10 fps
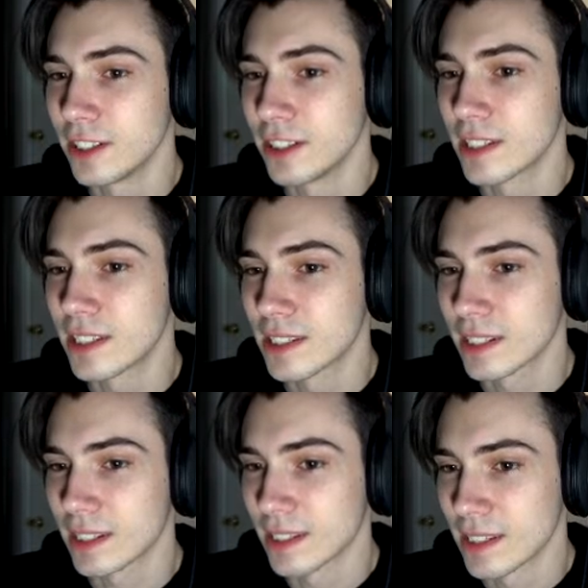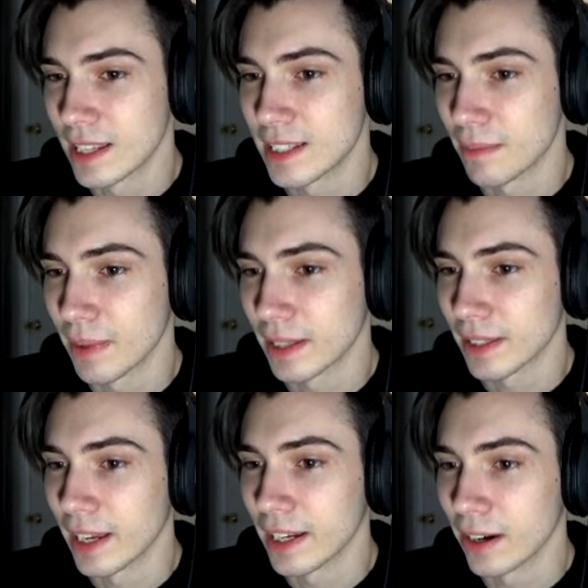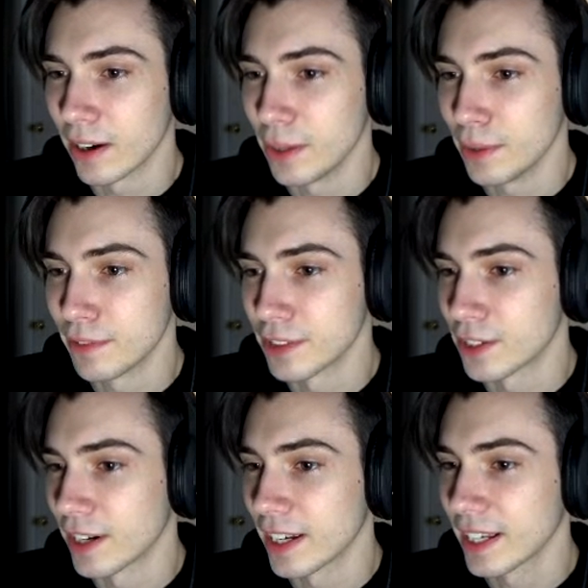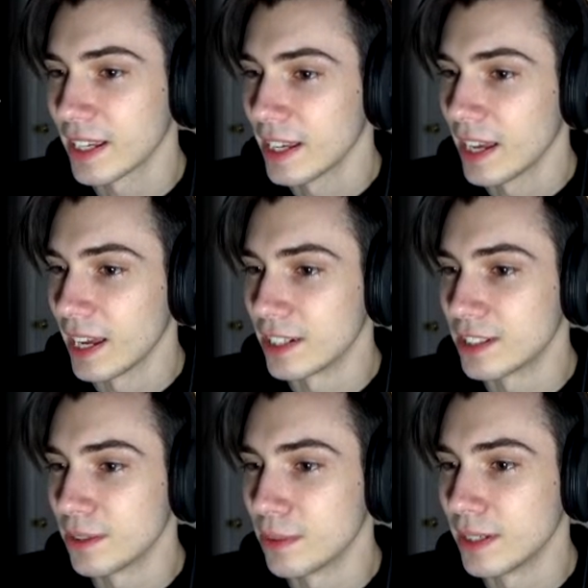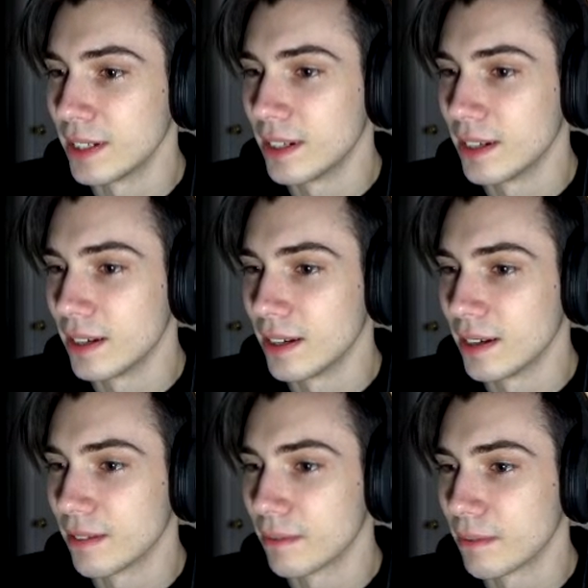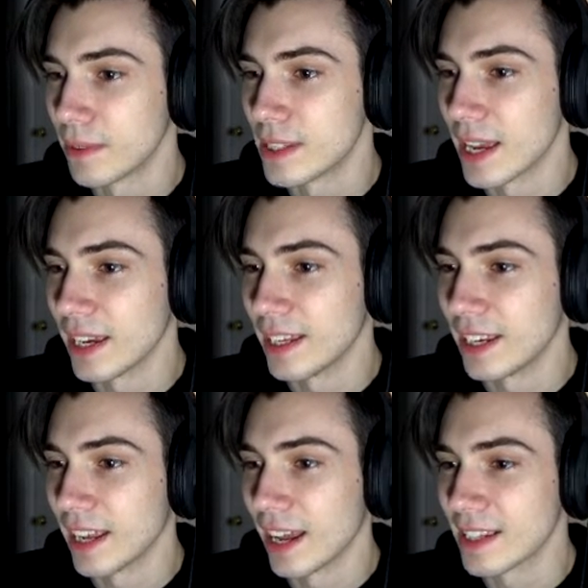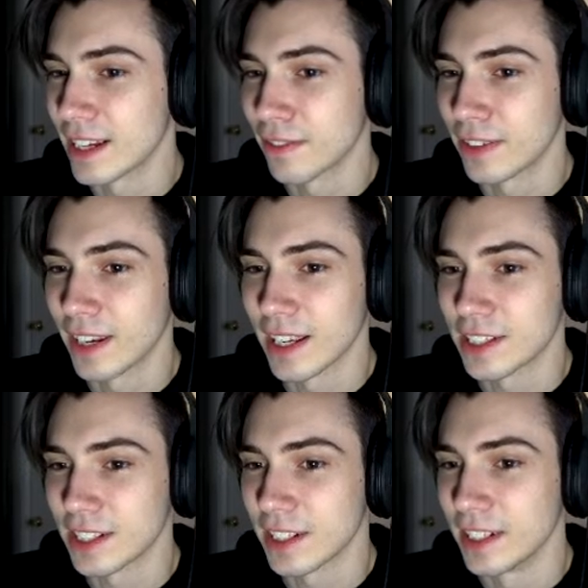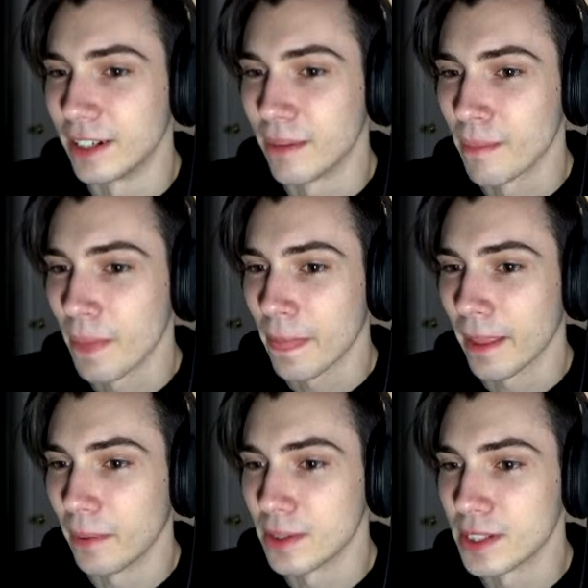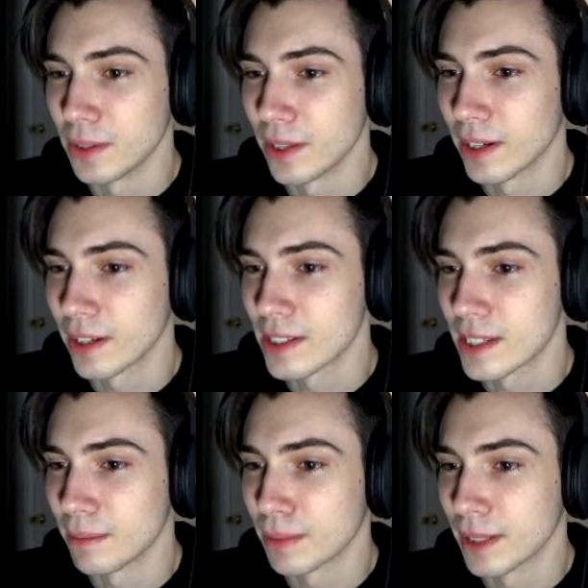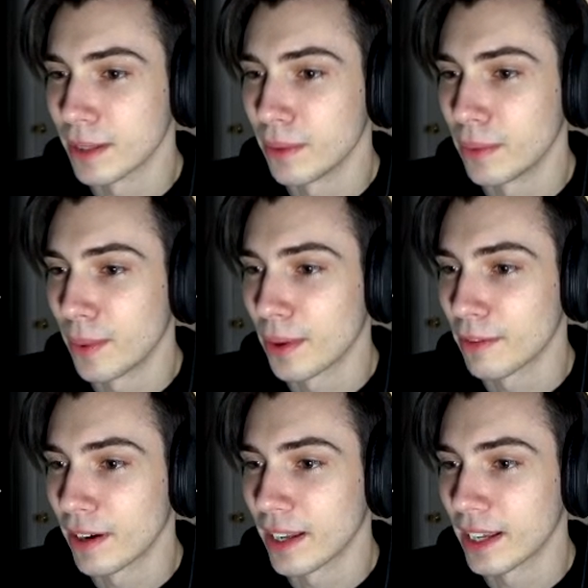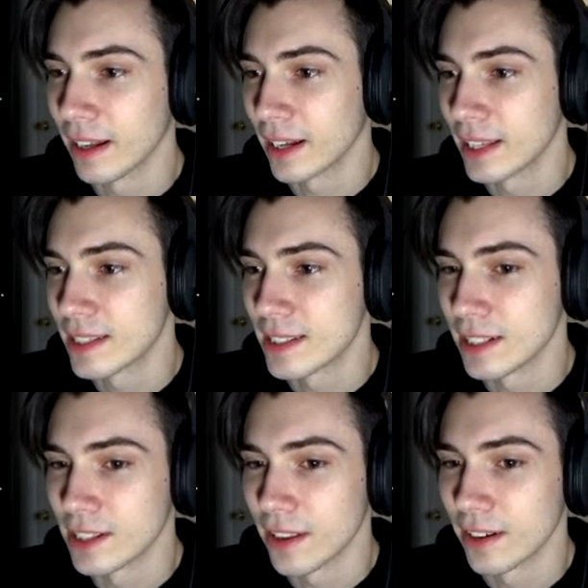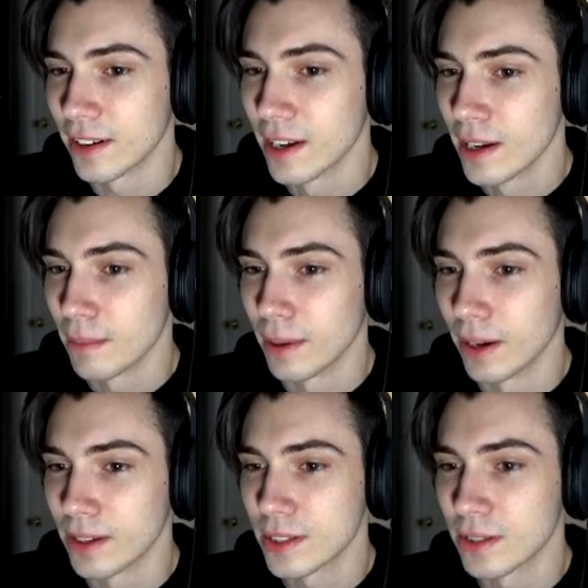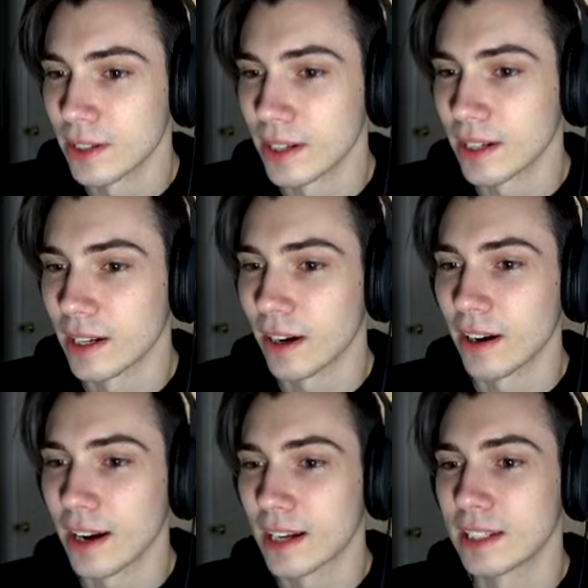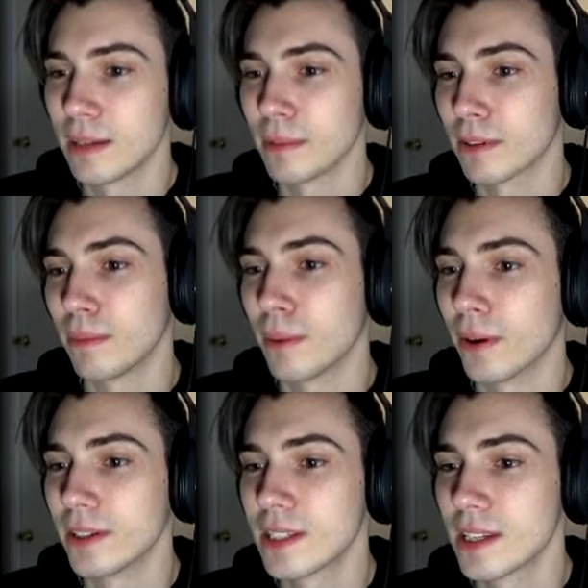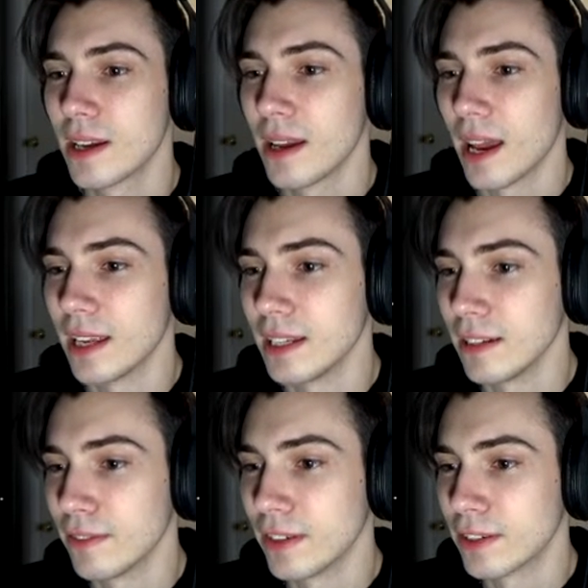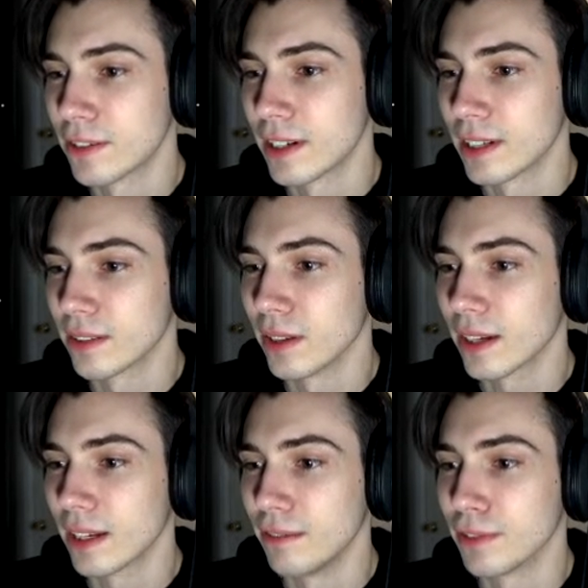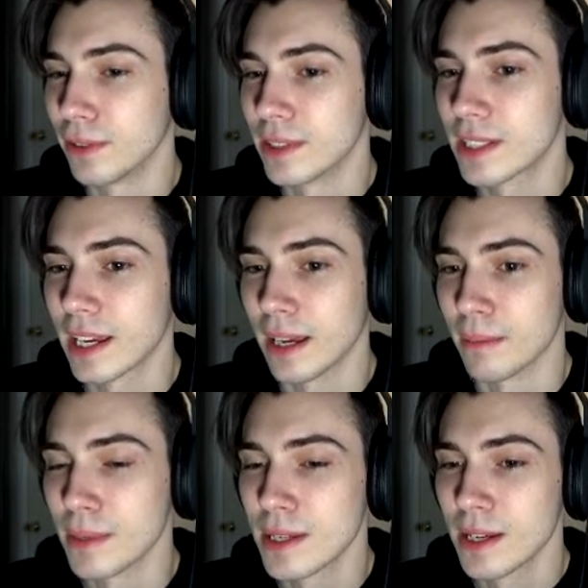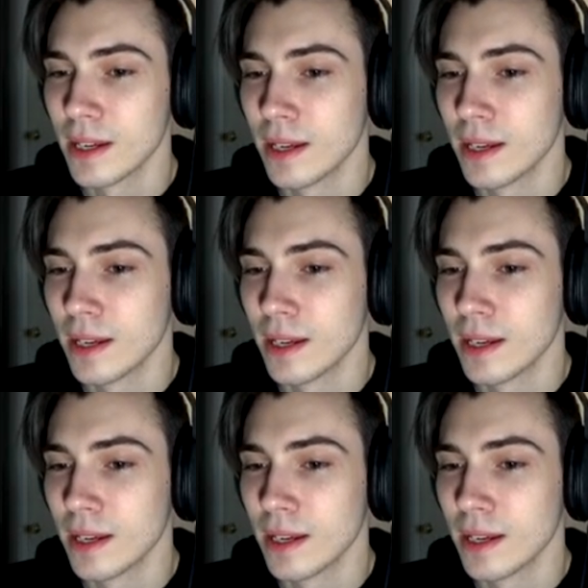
just said something like, "Are you even trying?" And she would say it as often as she could. It was no longer simply when we were running against each other, but also during our academic reports and even during luck-influenced games.